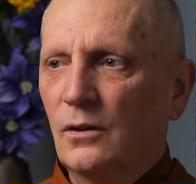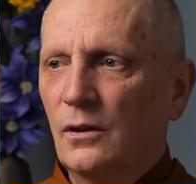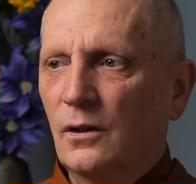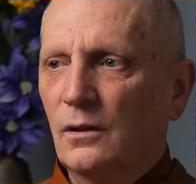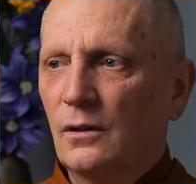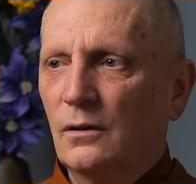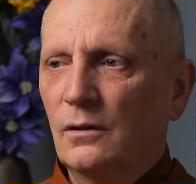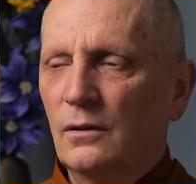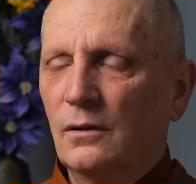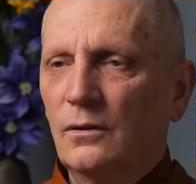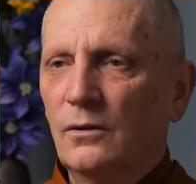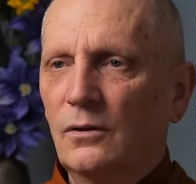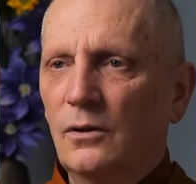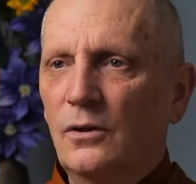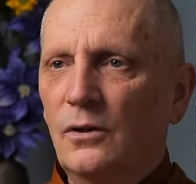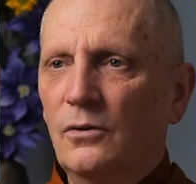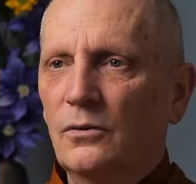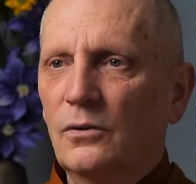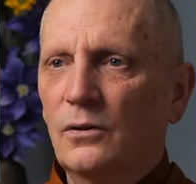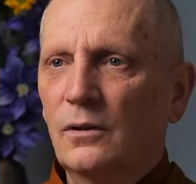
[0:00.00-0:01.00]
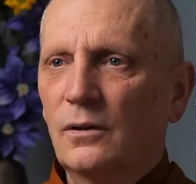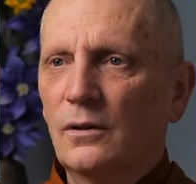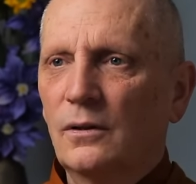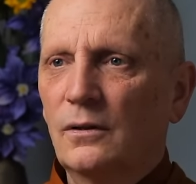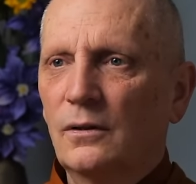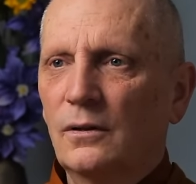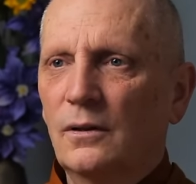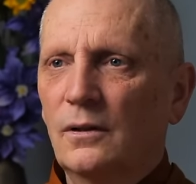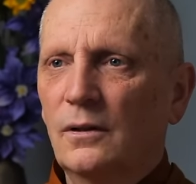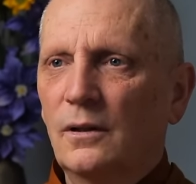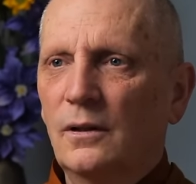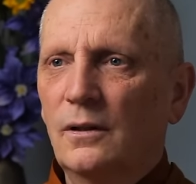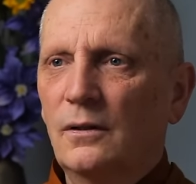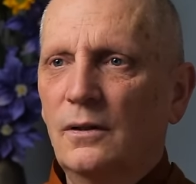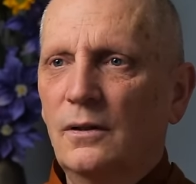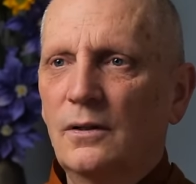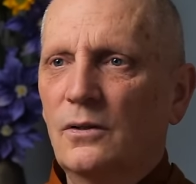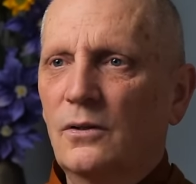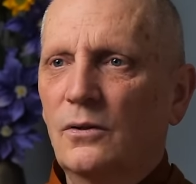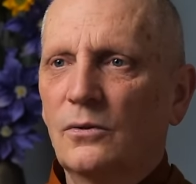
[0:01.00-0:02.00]
Uh, there are no
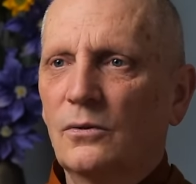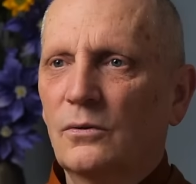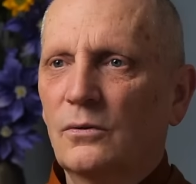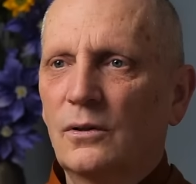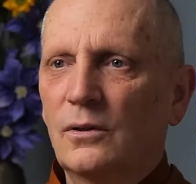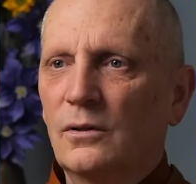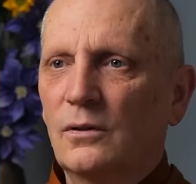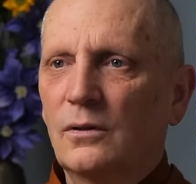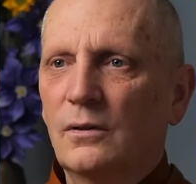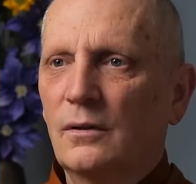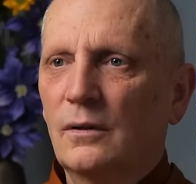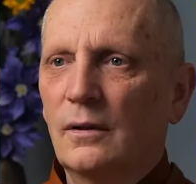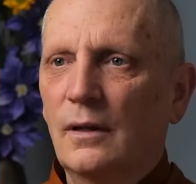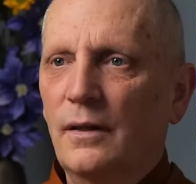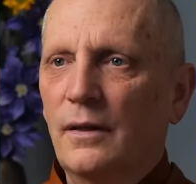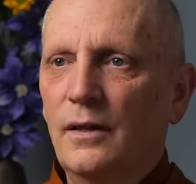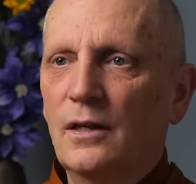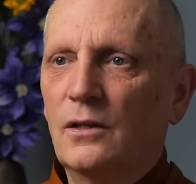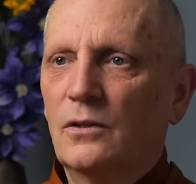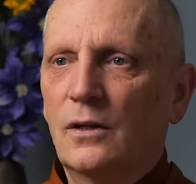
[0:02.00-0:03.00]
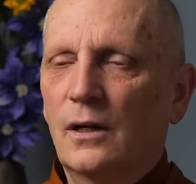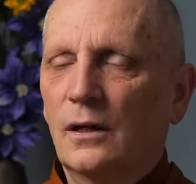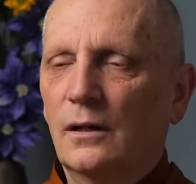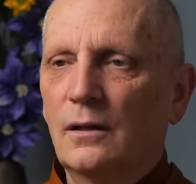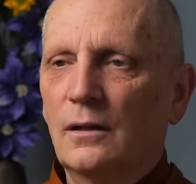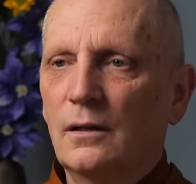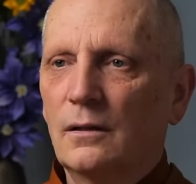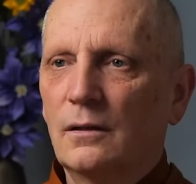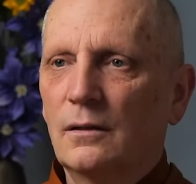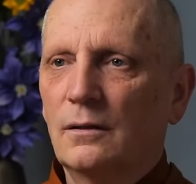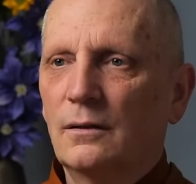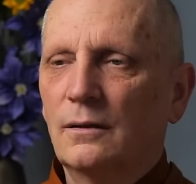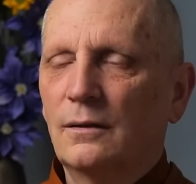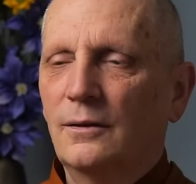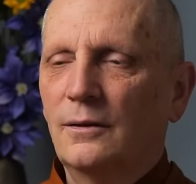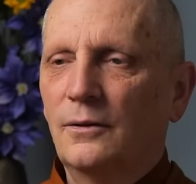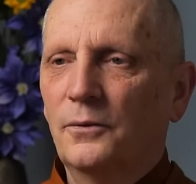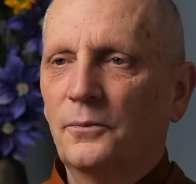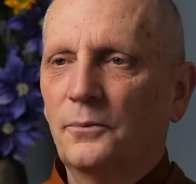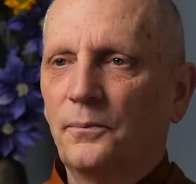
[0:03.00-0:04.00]
there is no just this technique.
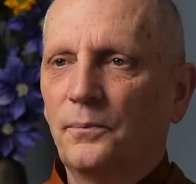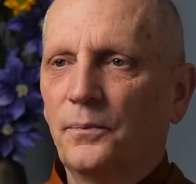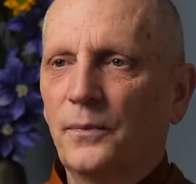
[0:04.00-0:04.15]
You know,